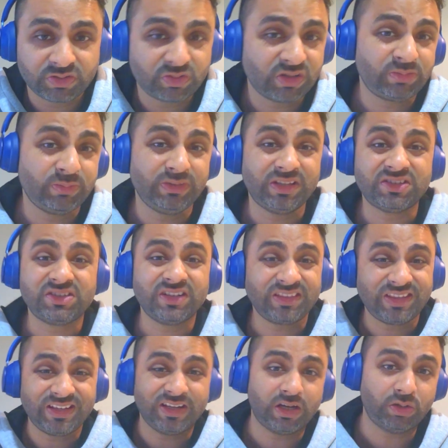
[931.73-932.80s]
Trust me, there's
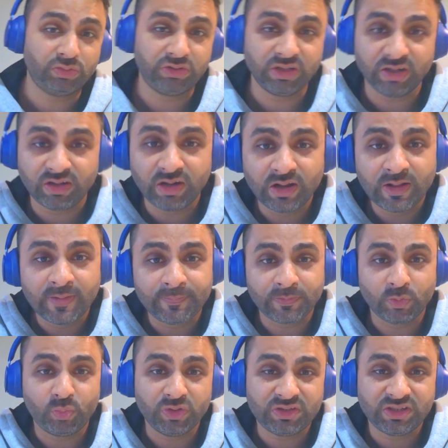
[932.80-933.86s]
nothing out there
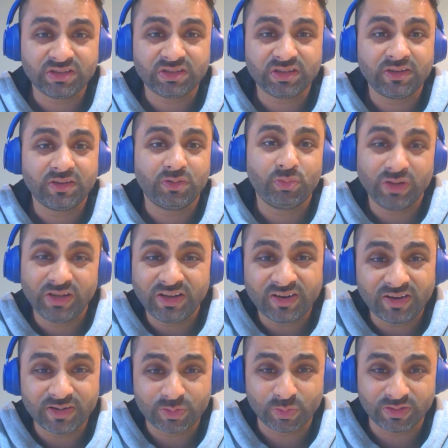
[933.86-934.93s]
which is really
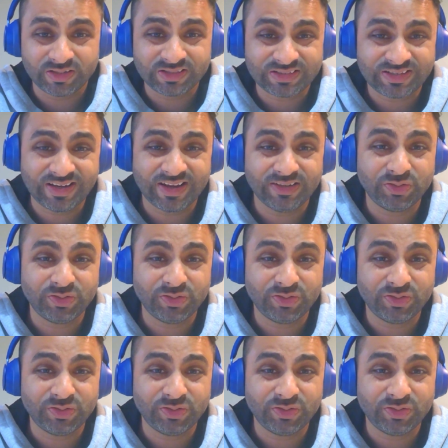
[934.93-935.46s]
hard to understand.